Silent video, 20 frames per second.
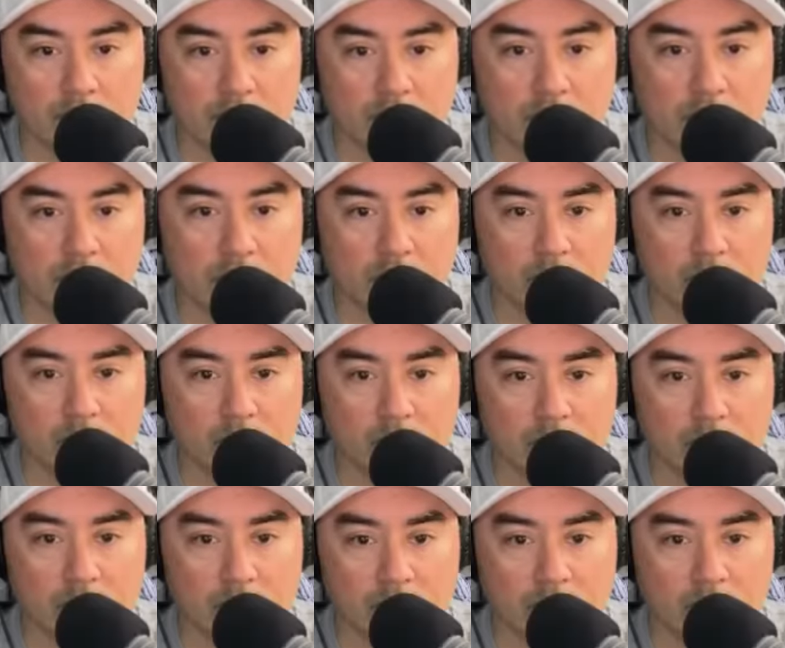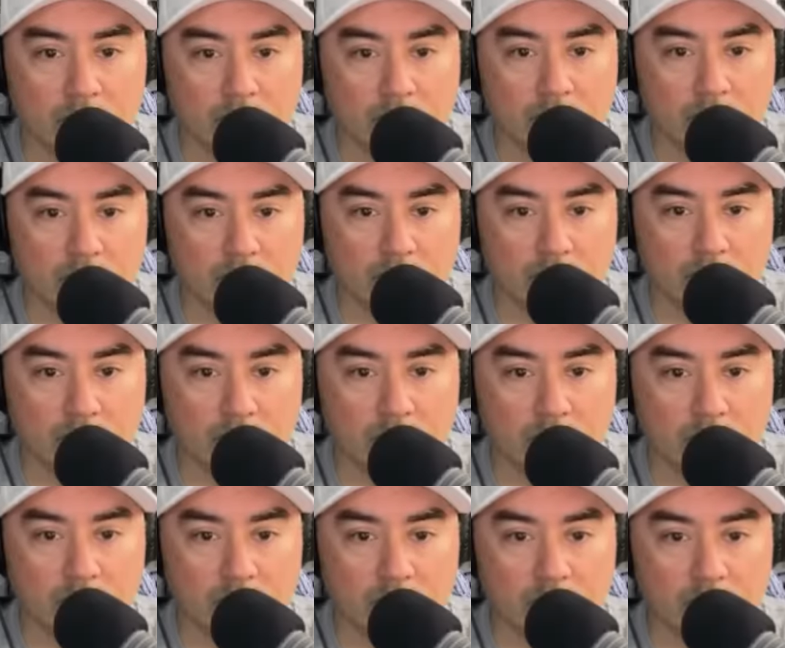
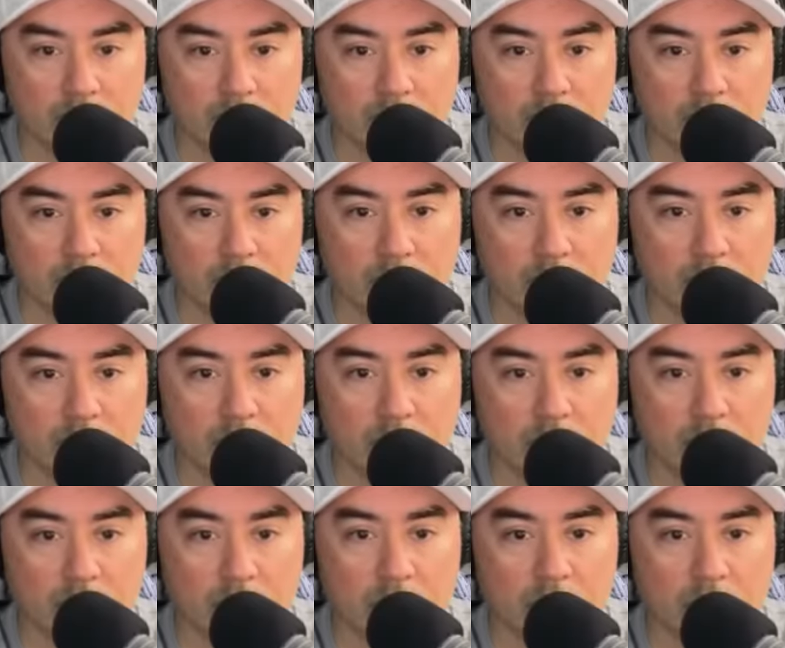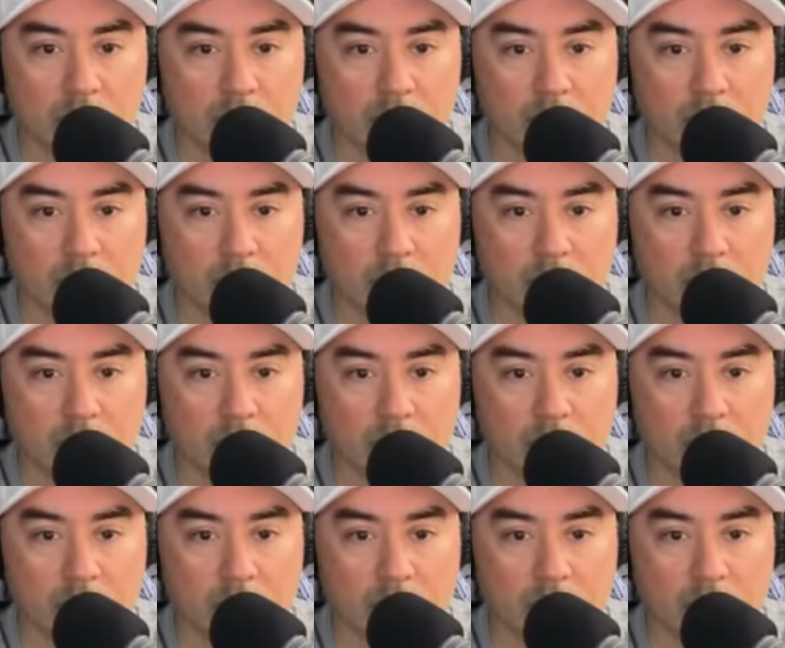The person shown says nothing.